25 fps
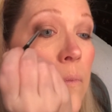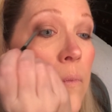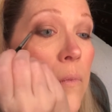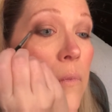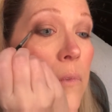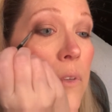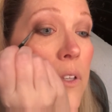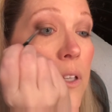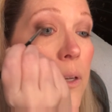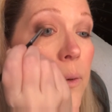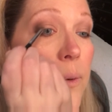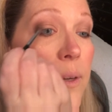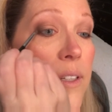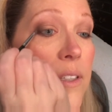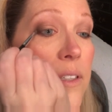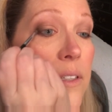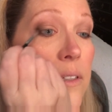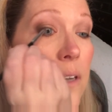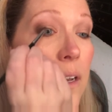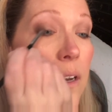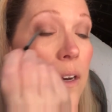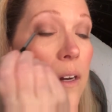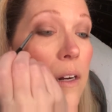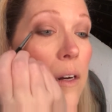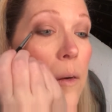so it's
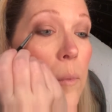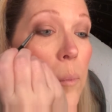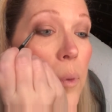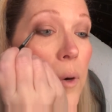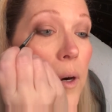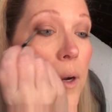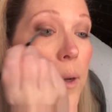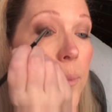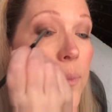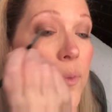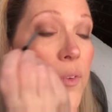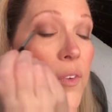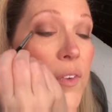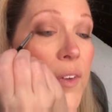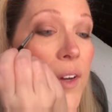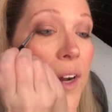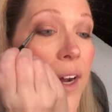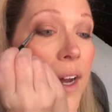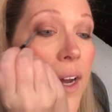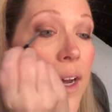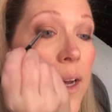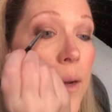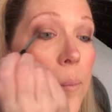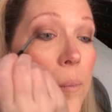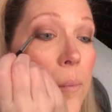not an abrupt
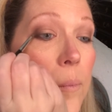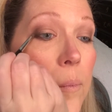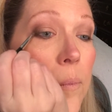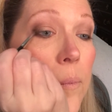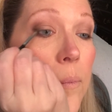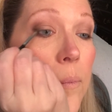stop.